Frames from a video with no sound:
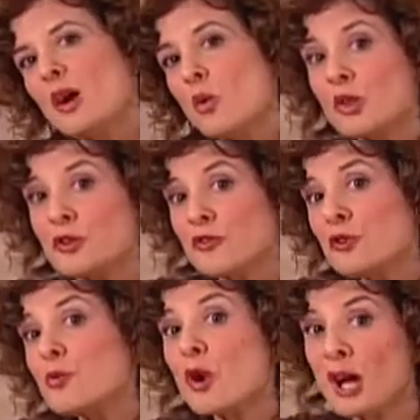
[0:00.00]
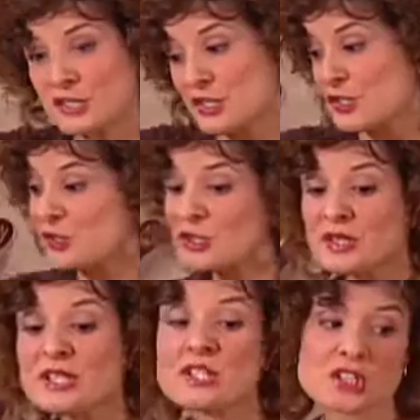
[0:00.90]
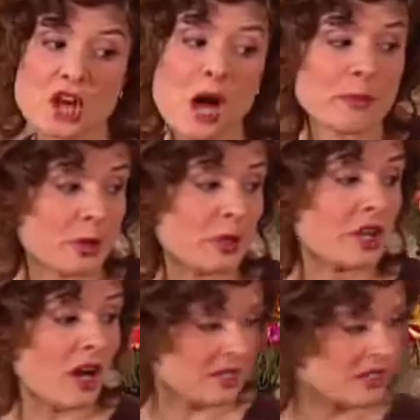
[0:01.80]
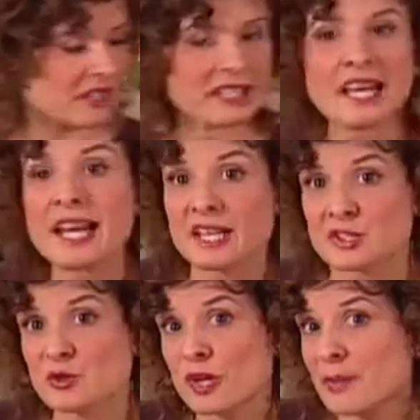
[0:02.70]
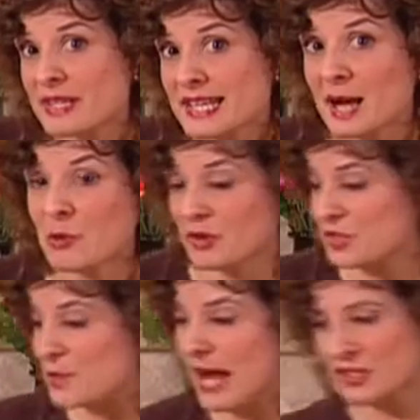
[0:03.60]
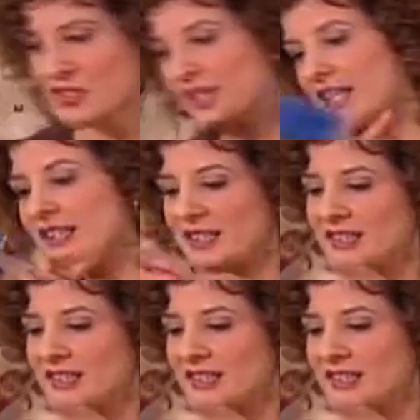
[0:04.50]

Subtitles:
With your food processor, you need to stop periodically and scrape it down with a spatula,